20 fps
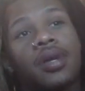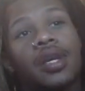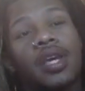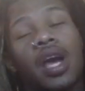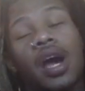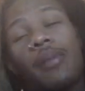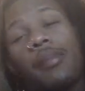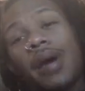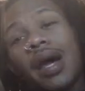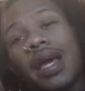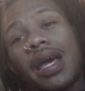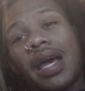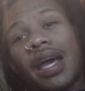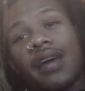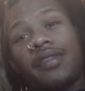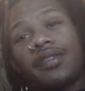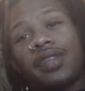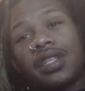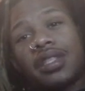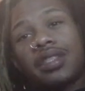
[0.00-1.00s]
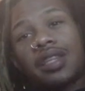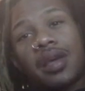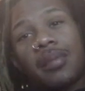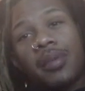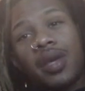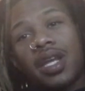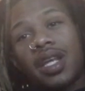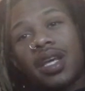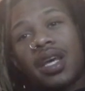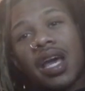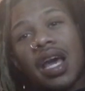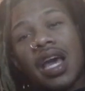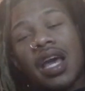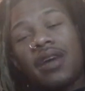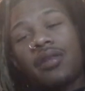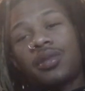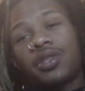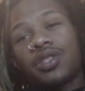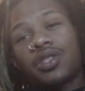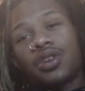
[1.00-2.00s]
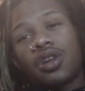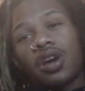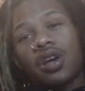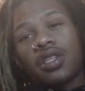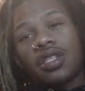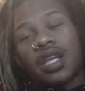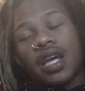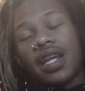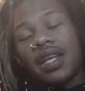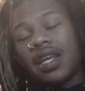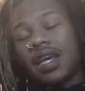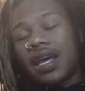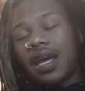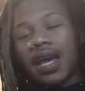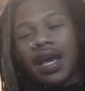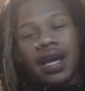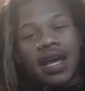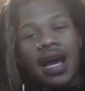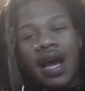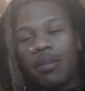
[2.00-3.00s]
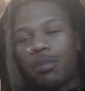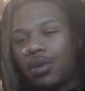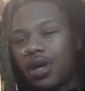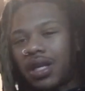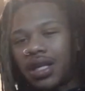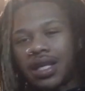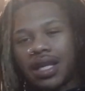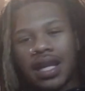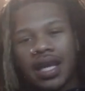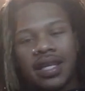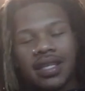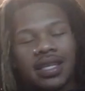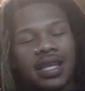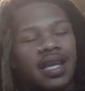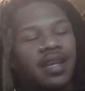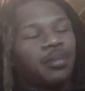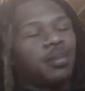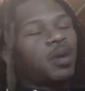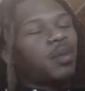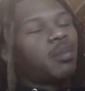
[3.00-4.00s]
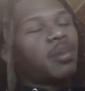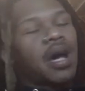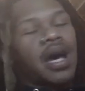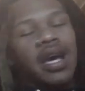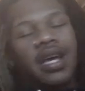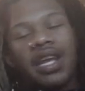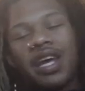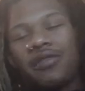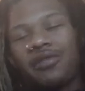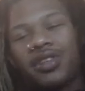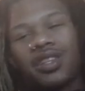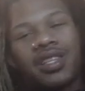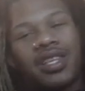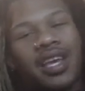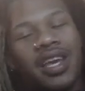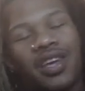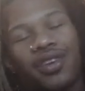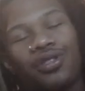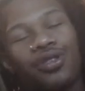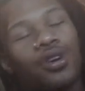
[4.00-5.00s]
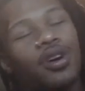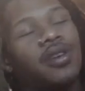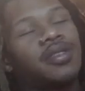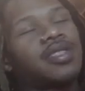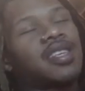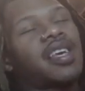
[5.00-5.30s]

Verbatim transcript: y'all might have to send me the game because you know what I'm saying. Nigga ain't got money like that to be buying everything. You know what I'm